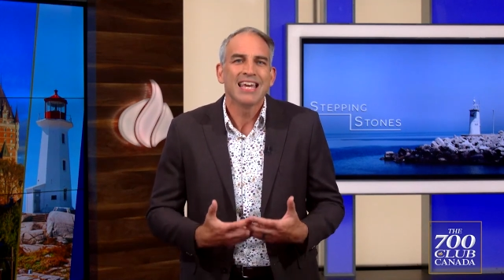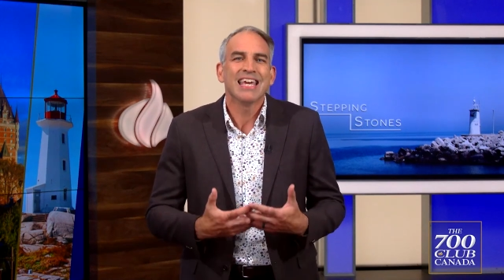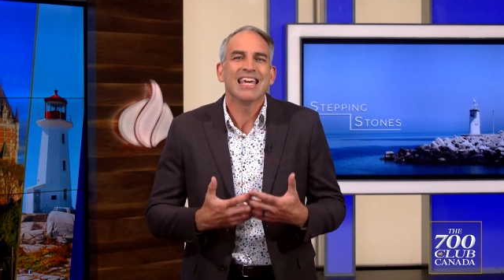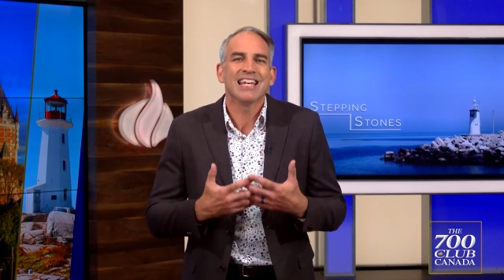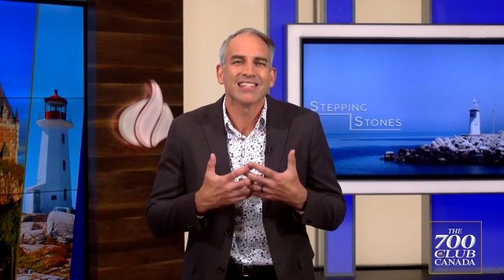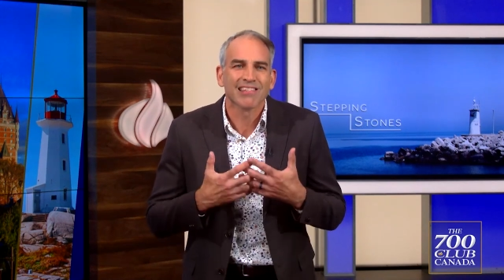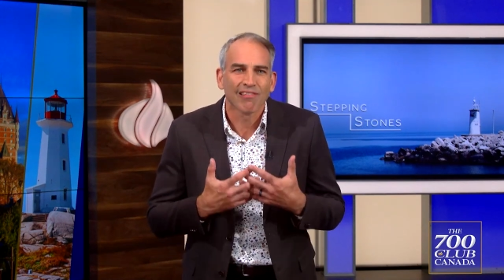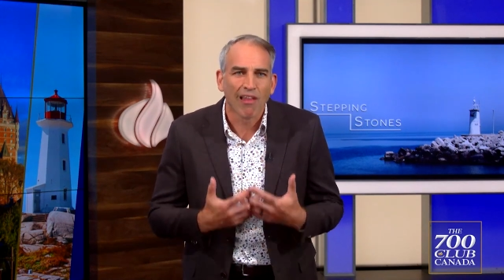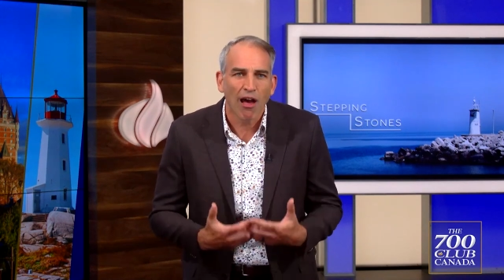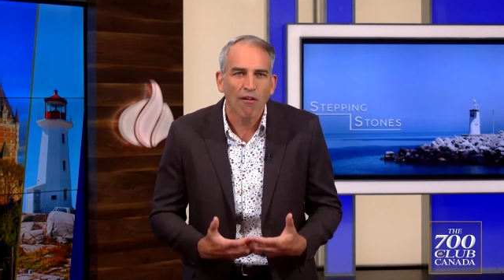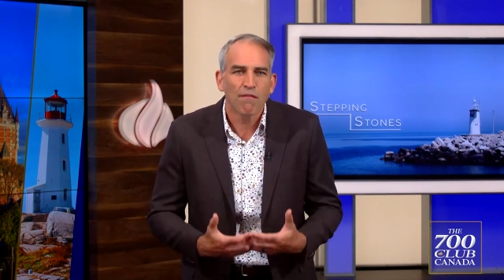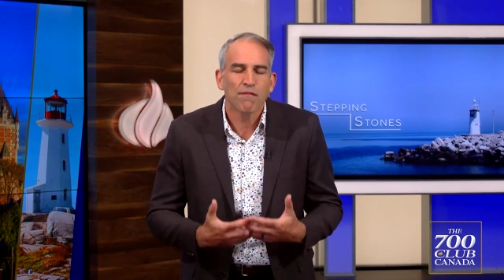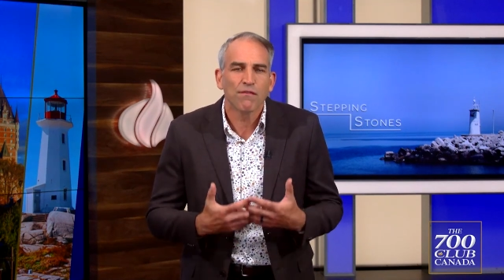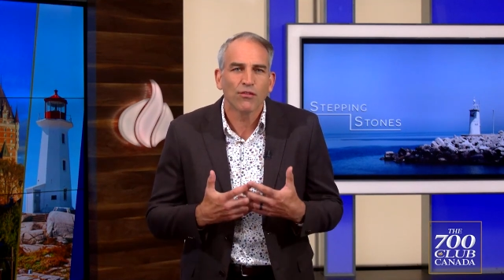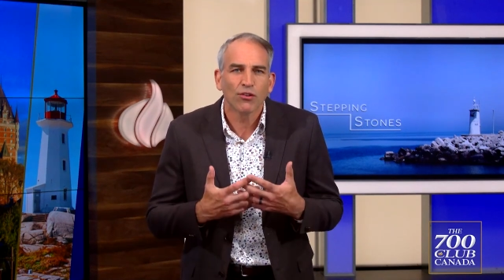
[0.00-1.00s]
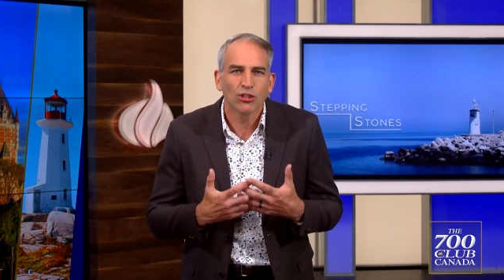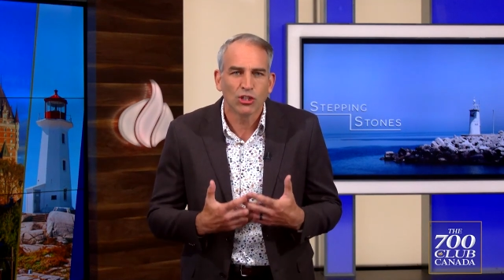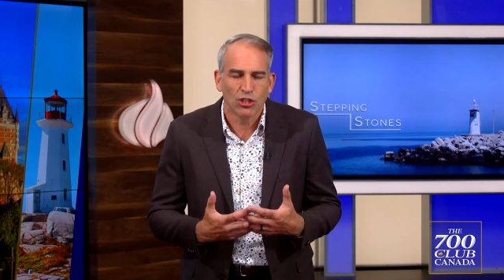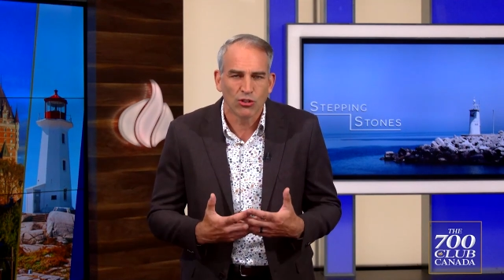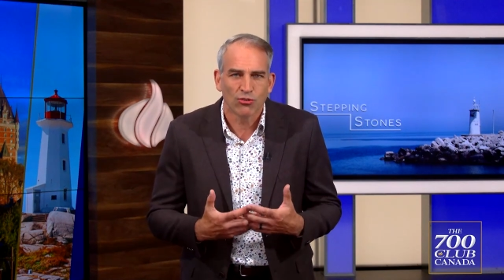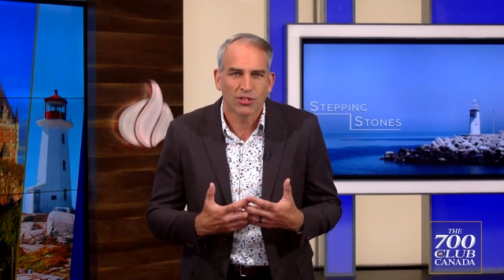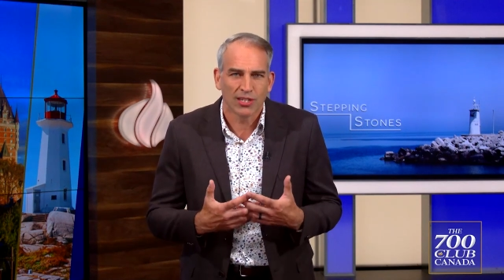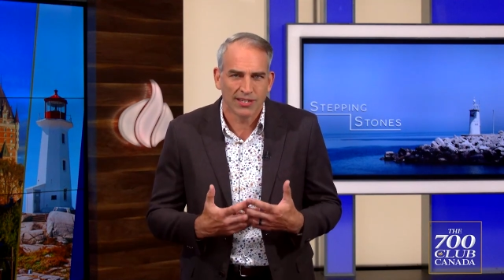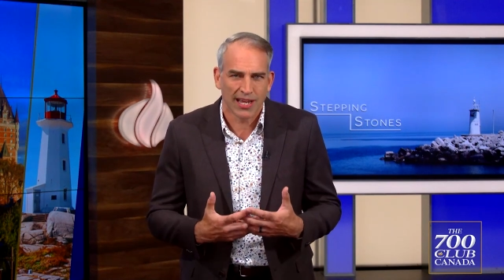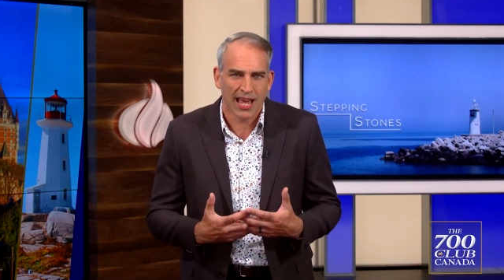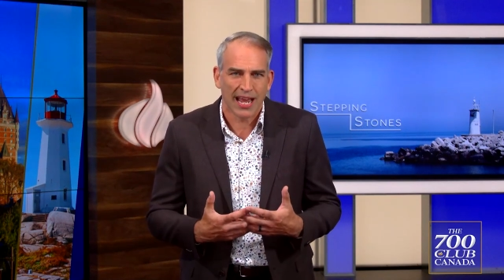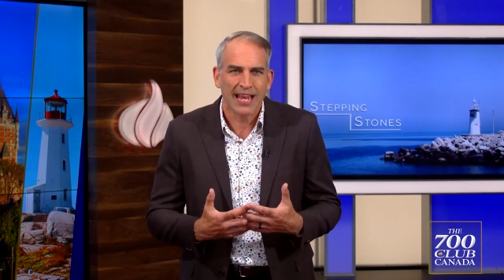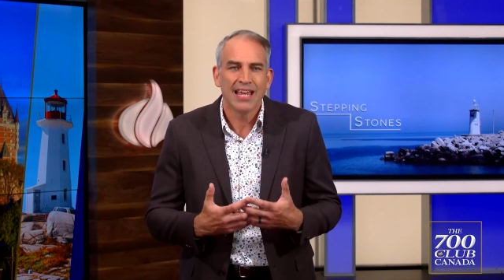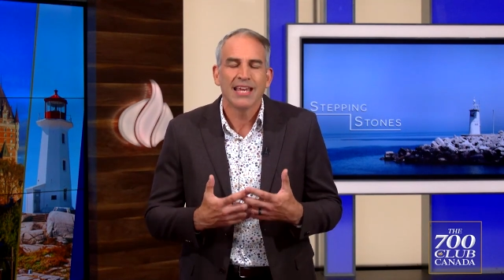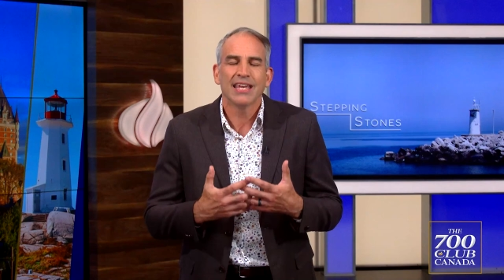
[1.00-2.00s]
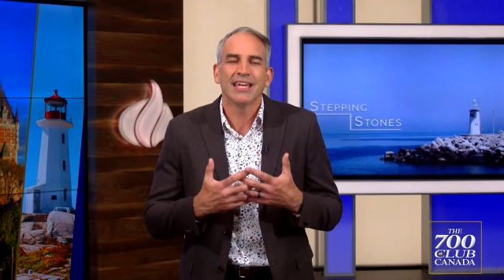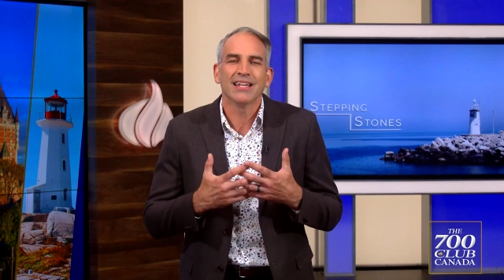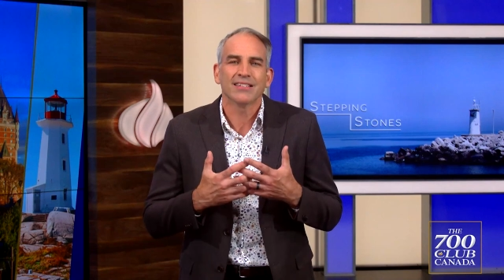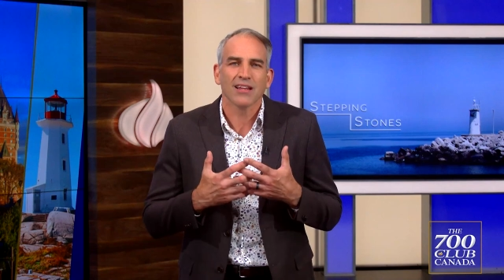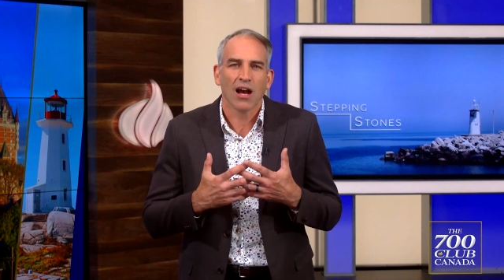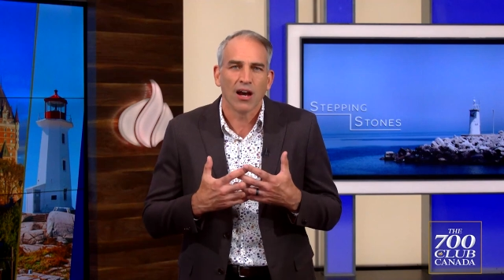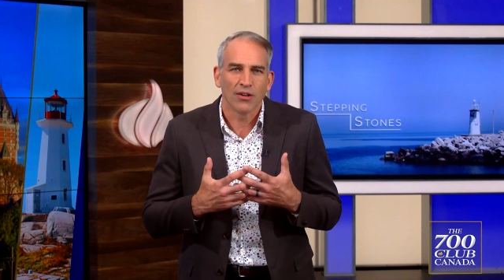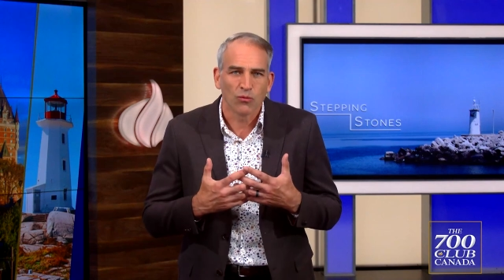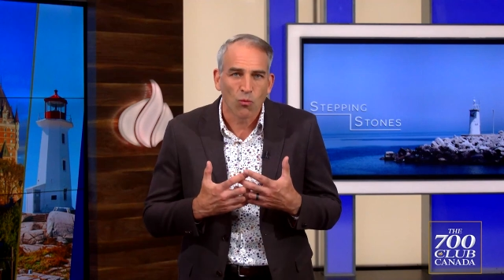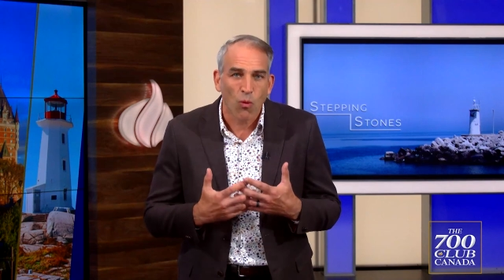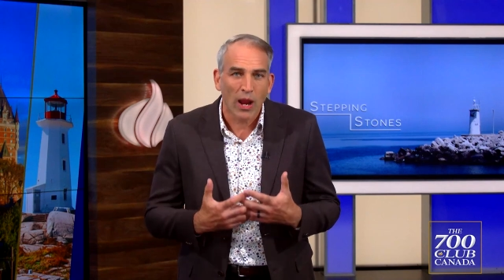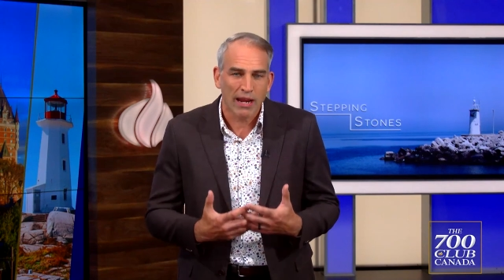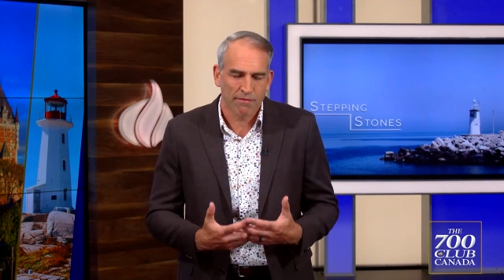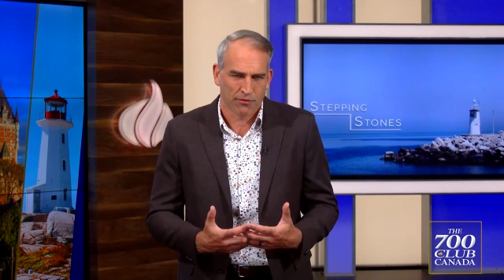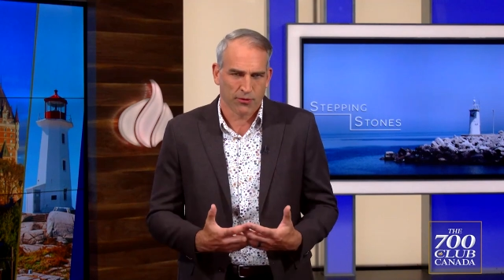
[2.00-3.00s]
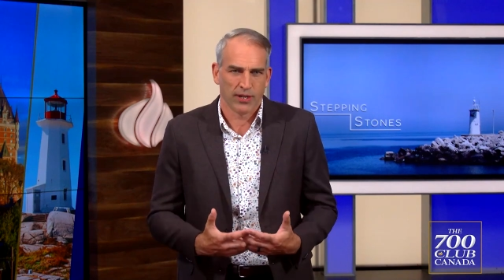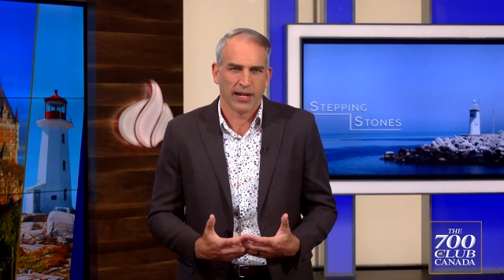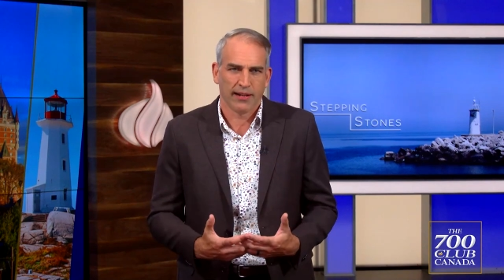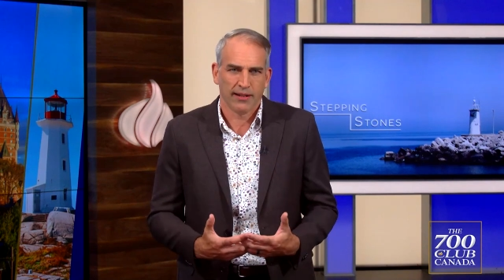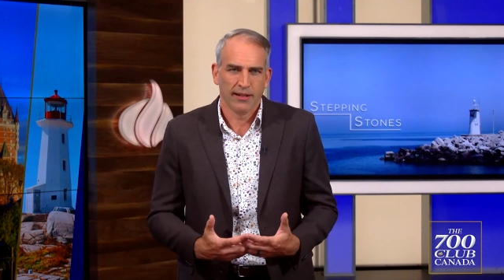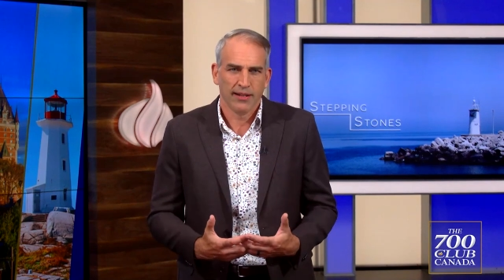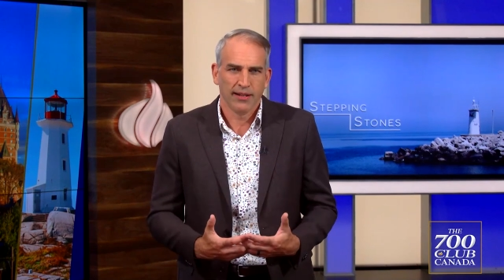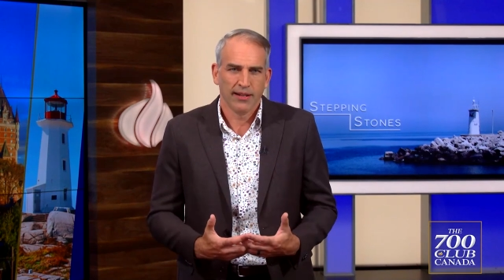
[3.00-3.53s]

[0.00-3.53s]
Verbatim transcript: His love for you today is unwavering.